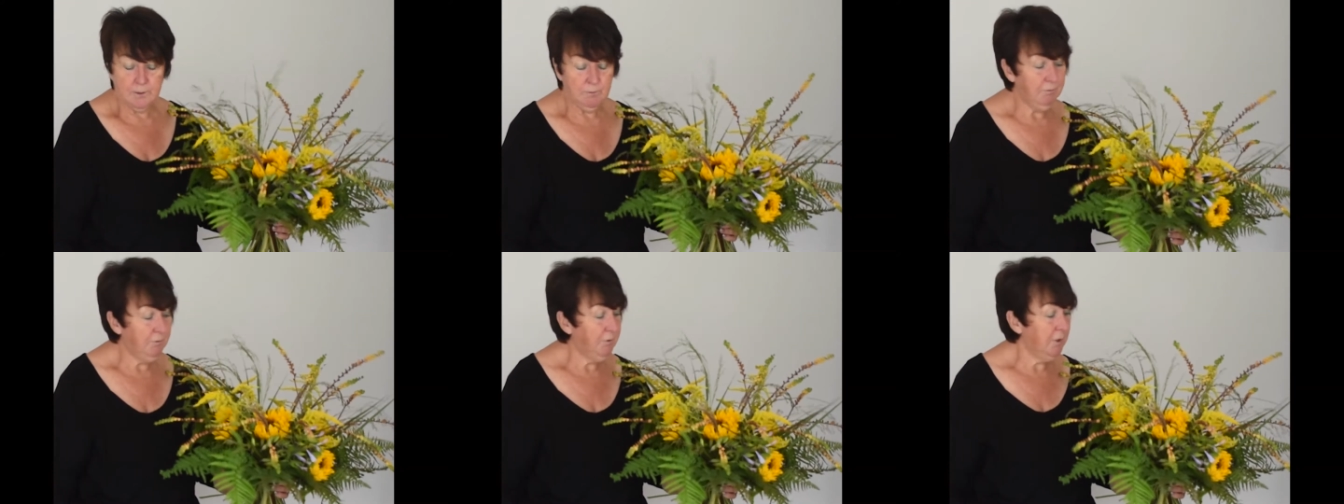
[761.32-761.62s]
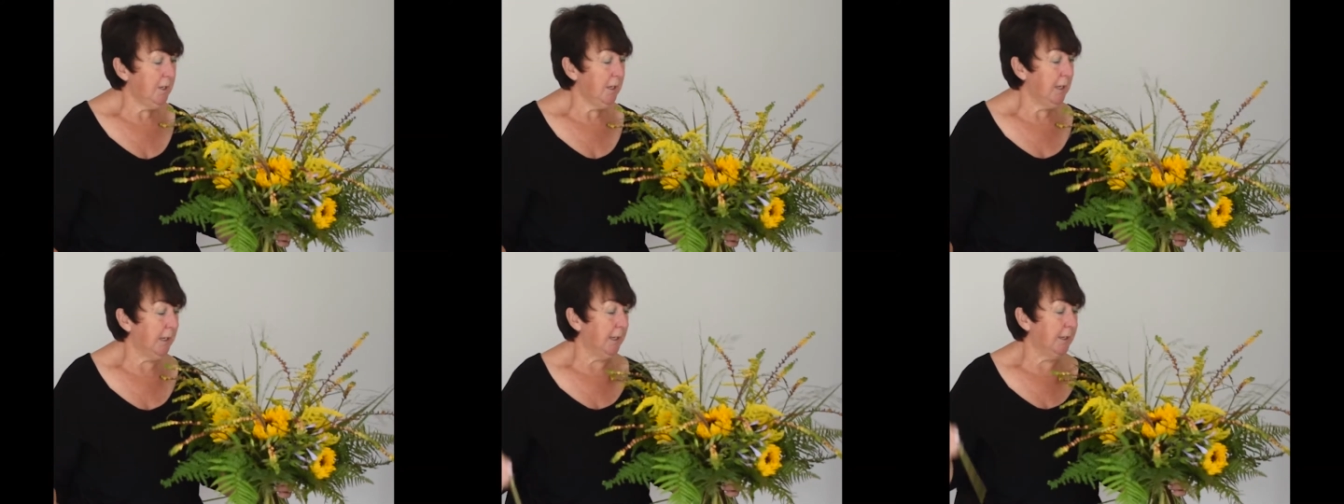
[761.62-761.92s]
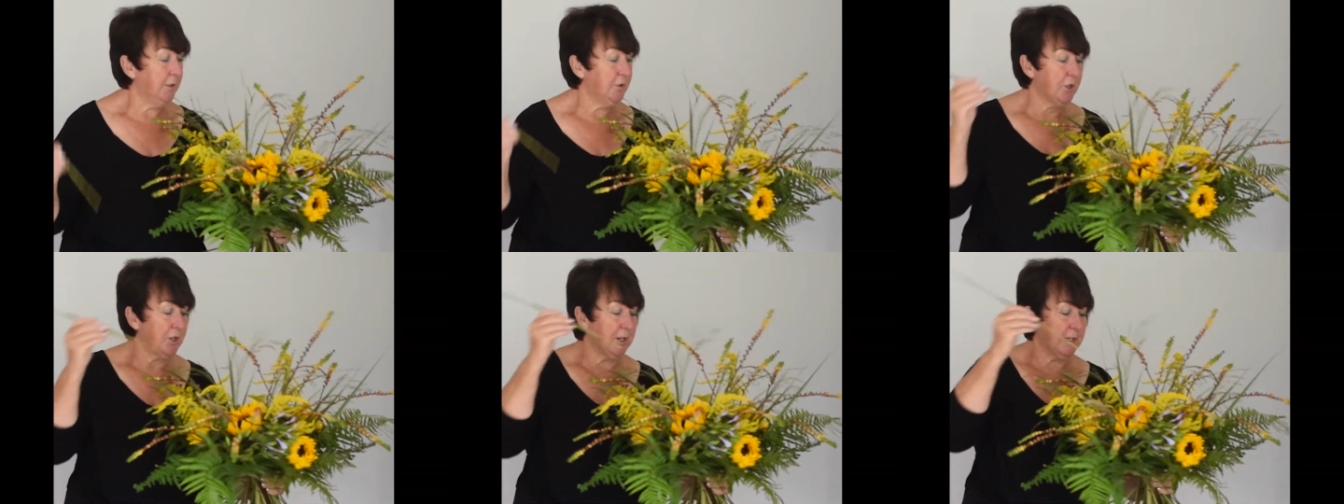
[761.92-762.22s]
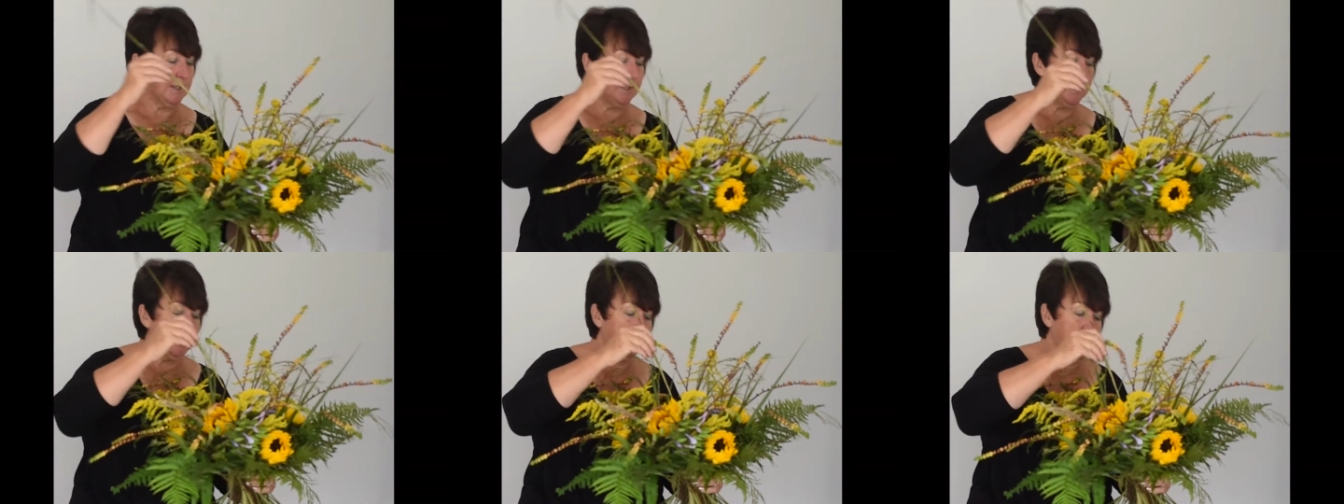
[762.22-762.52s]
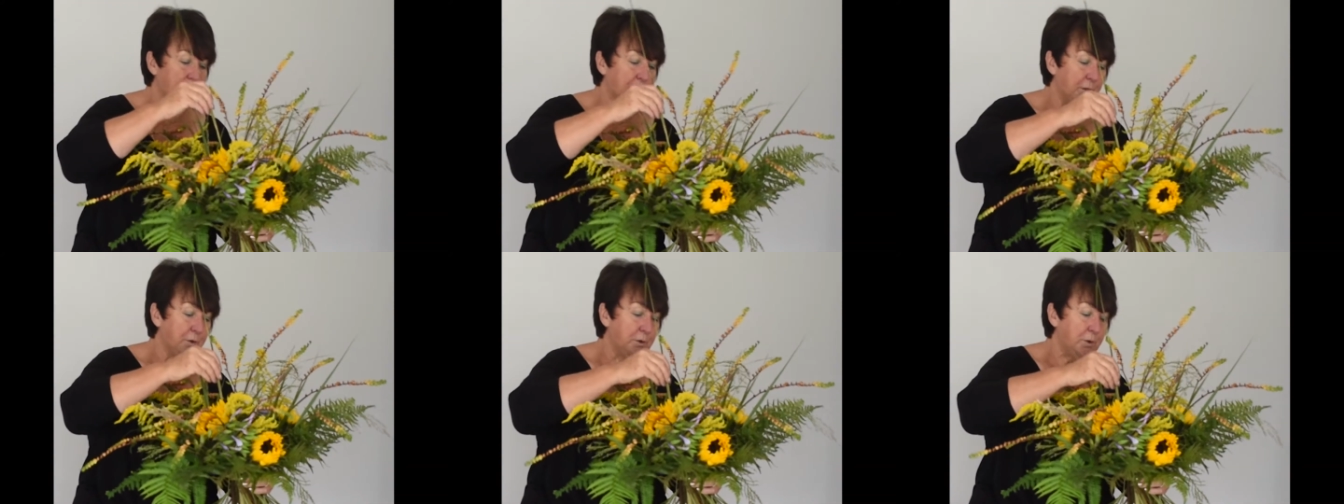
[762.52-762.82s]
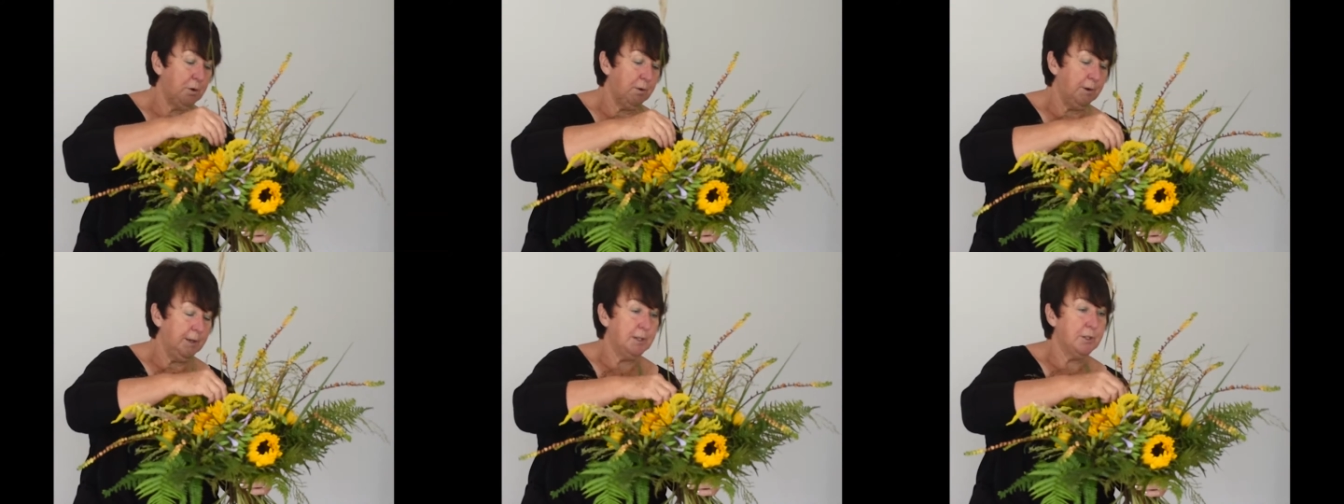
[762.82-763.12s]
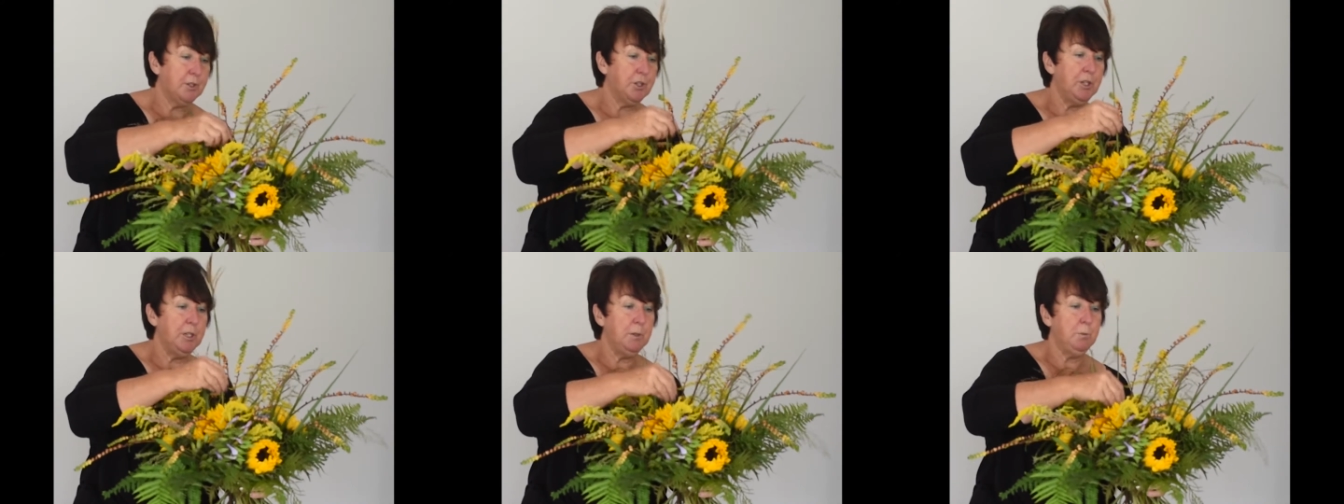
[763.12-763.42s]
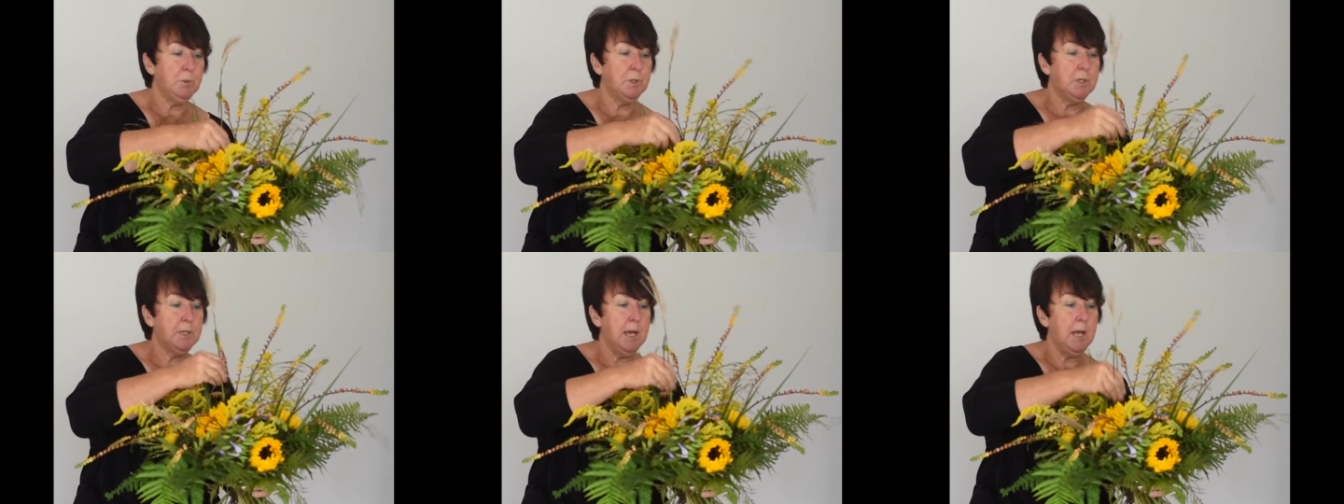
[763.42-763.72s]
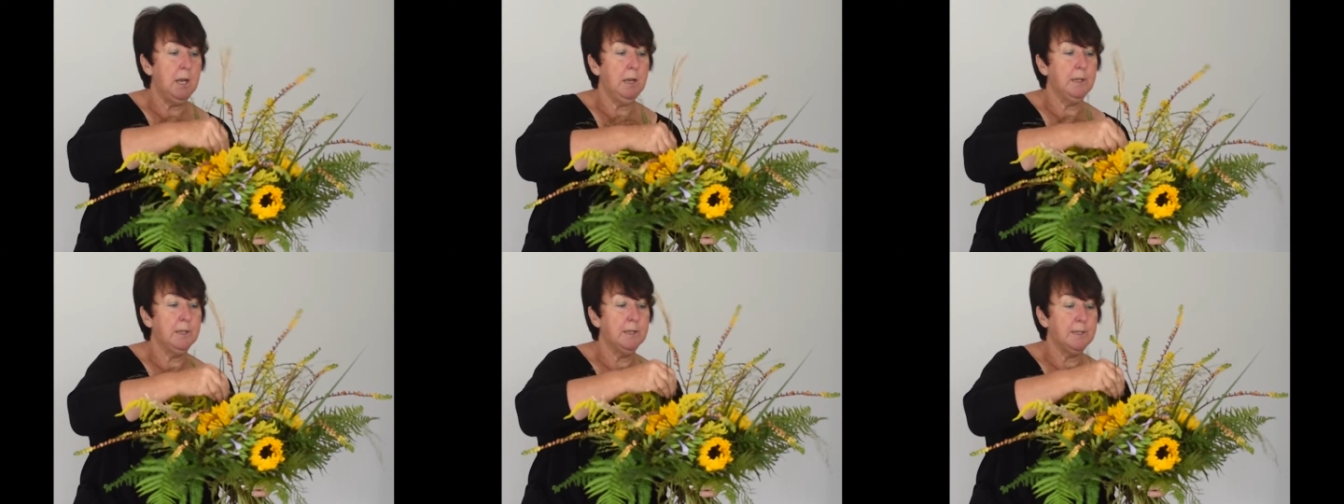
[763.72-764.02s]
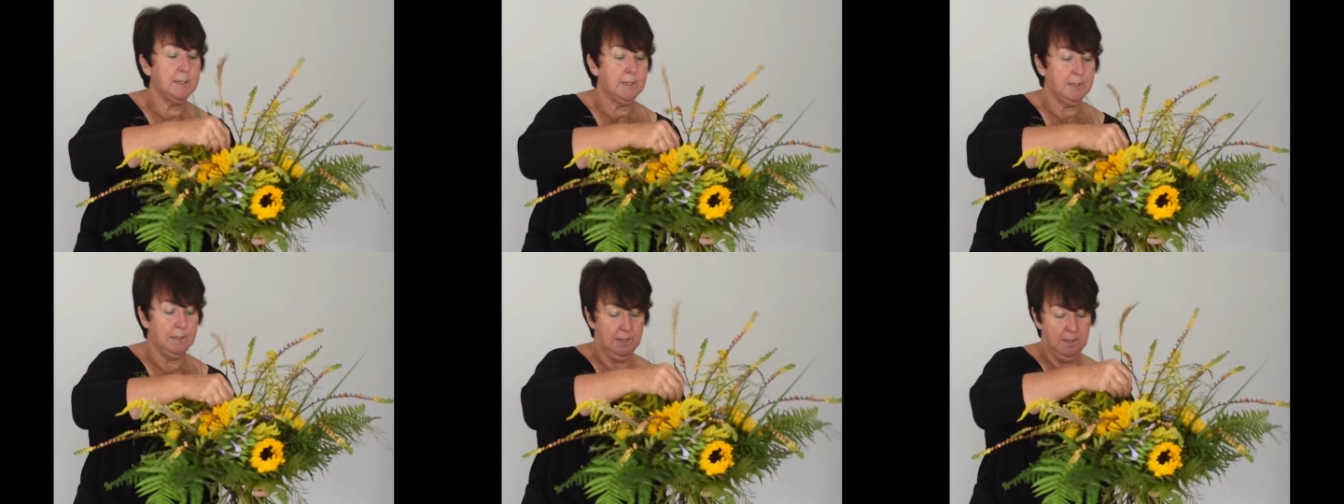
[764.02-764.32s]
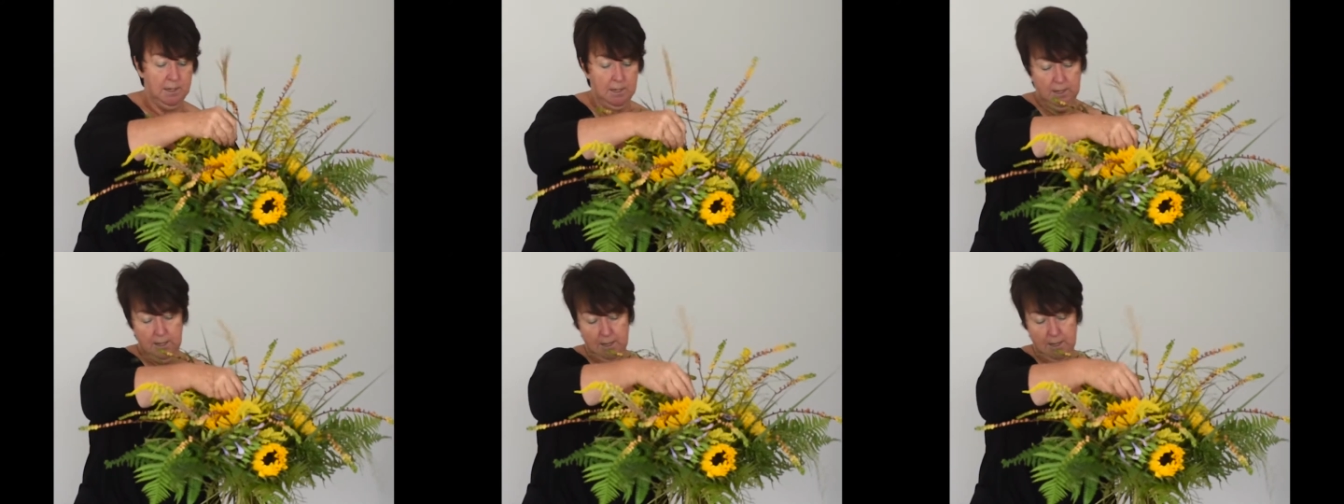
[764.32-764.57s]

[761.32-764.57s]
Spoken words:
Really interesting stories she would tell us,